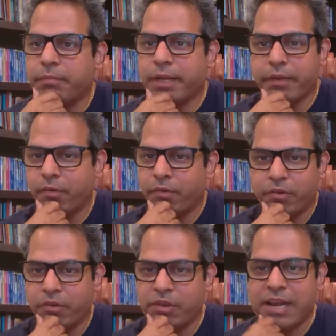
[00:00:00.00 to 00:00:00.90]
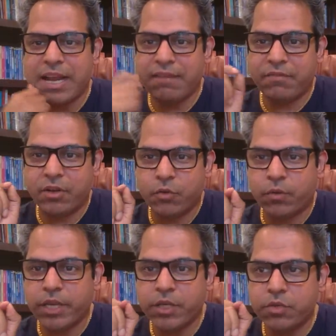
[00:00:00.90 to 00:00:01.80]
I'm like, no, you got to have
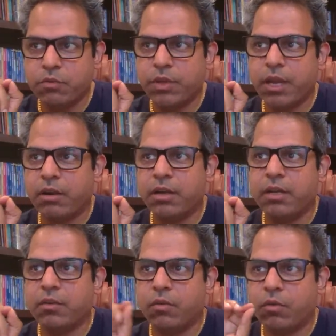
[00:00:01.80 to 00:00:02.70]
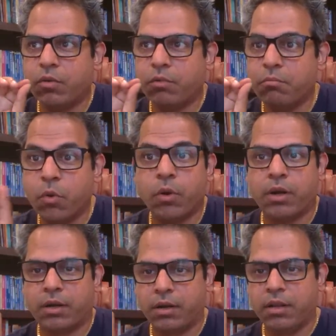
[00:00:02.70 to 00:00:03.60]
22 karat or
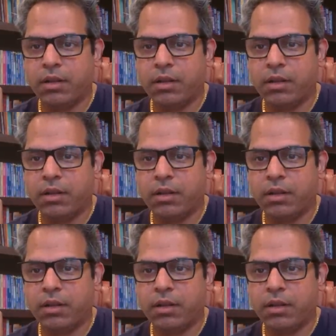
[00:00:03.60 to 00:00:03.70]
more.